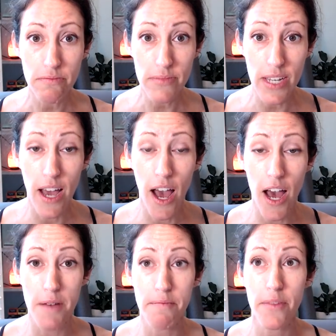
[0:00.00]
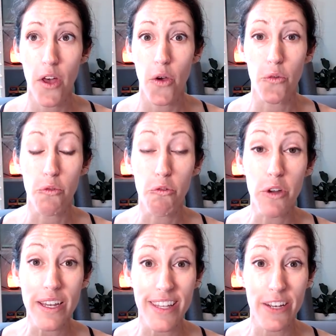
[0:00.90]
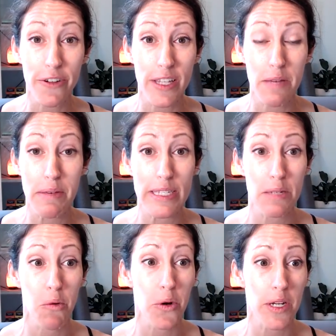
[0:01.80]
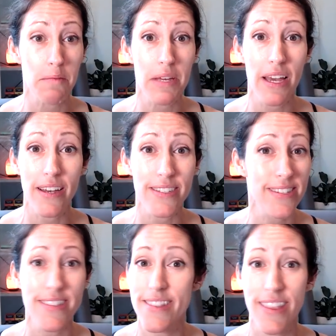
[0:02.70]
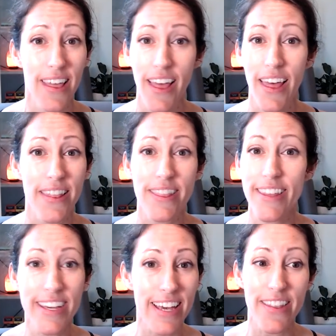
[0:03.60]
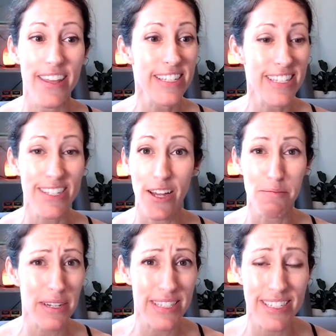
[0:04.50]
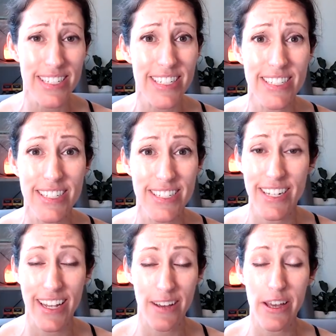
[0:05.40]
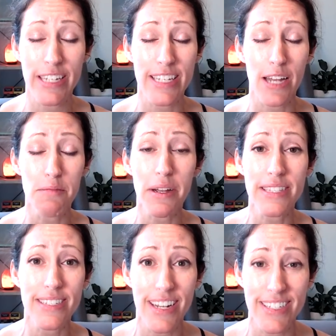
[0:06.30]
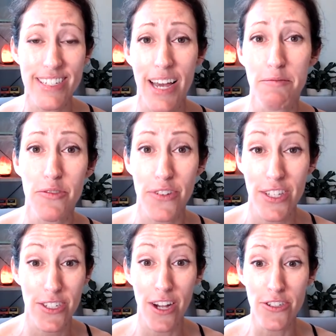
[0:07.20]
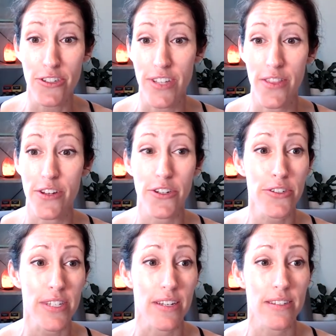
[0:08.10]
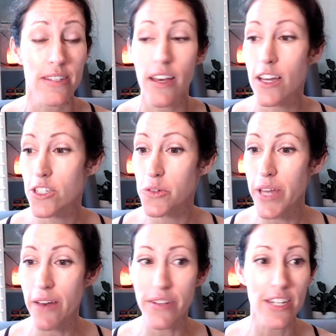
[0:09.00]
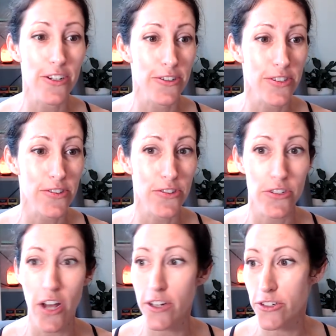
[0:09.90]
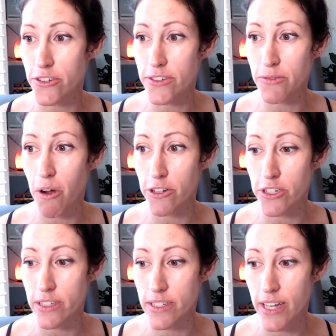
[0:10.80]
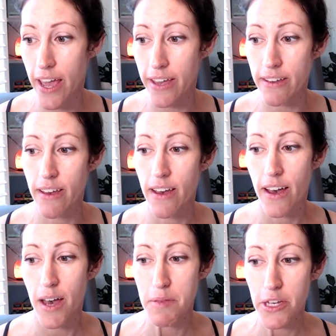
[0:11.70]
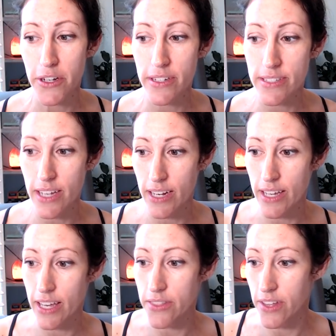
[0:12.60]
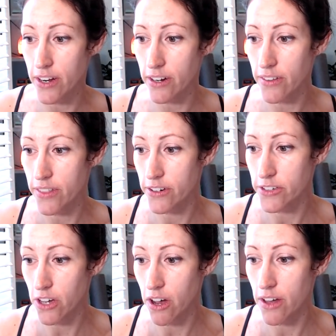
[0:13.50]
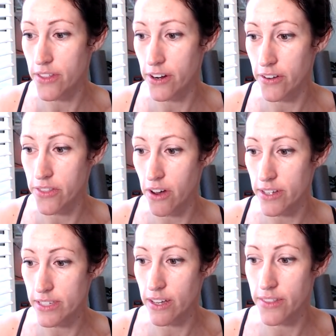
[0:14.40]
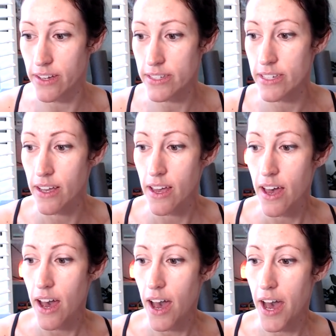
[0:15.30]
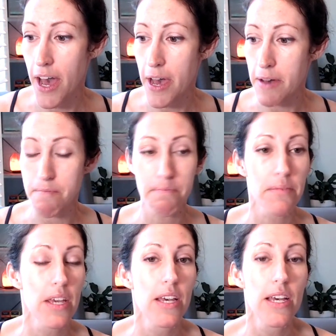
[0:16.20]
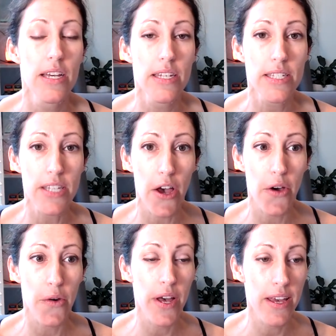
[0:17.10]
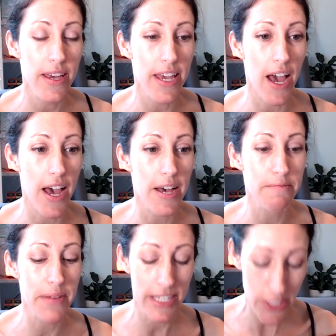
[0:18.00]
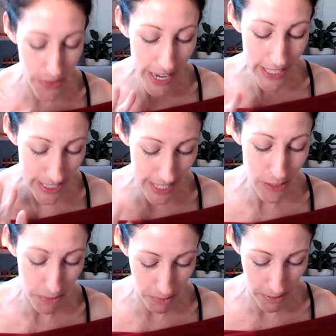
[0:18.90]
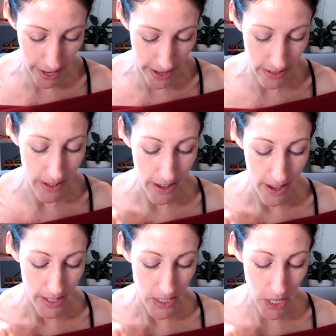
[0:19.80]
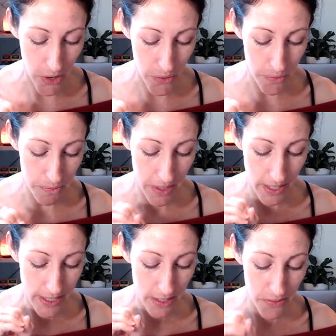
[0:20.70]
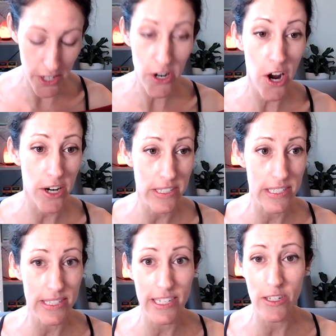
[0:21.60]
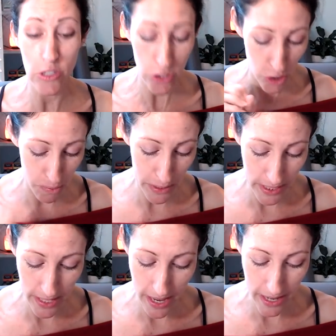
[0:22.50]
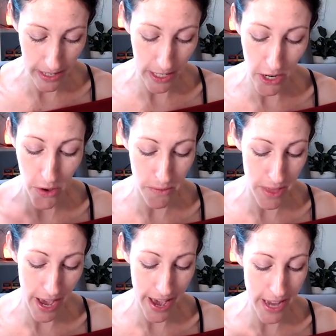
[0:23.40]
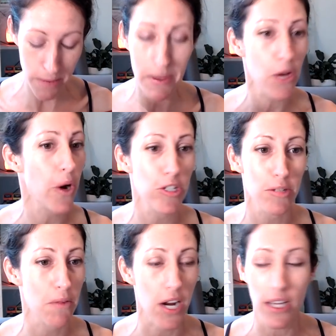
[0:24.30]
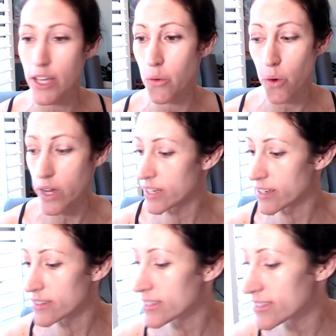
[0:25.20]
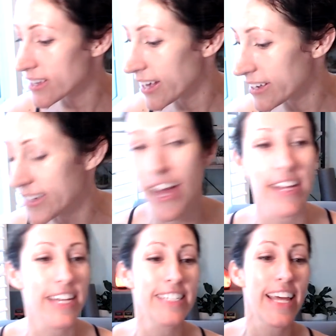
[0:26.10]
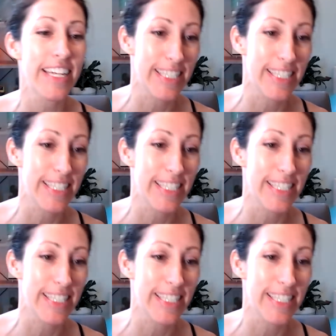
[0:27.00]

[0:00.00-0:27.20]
um, really, really be supported because the this is unprecedented. It's unprecedented times for the doctors and the nurses. Do we have any nurses or doctors watching today? I'm curious to kind of get their their ta- their thoughts on this. Um, so um, so that's that's where we're at. So severe heart disease, super sick. You know, I had a big question mark. Like, what is I, they didn't